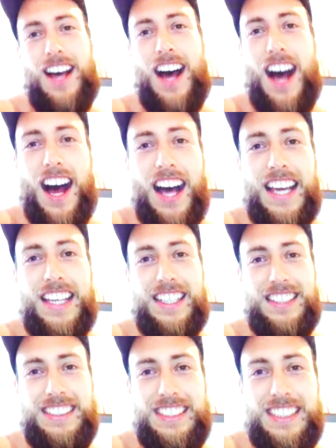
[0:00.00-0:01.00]

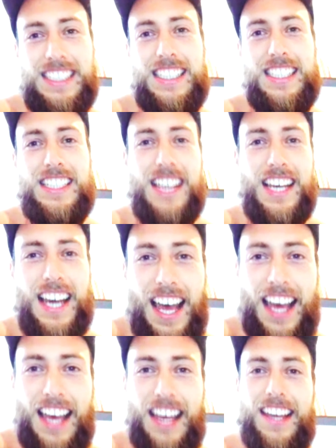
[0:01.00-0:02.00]

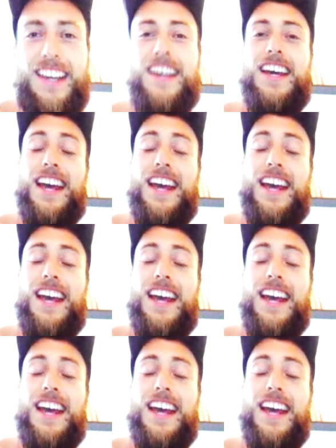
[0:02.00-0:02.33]
I-C-A.